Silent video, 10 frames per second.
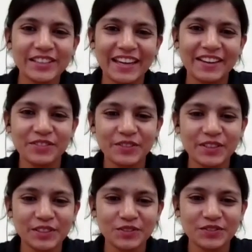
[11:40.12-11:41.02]
feel like
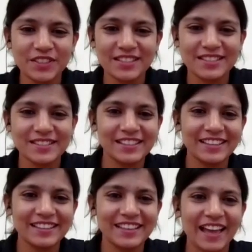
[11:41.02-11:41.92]
even
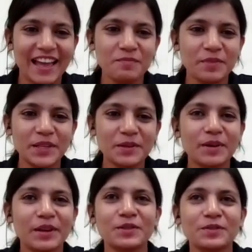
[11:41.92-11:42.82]
after every one of
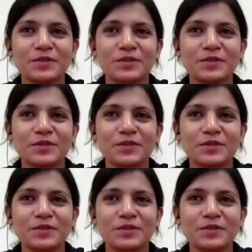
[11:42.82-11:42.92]
us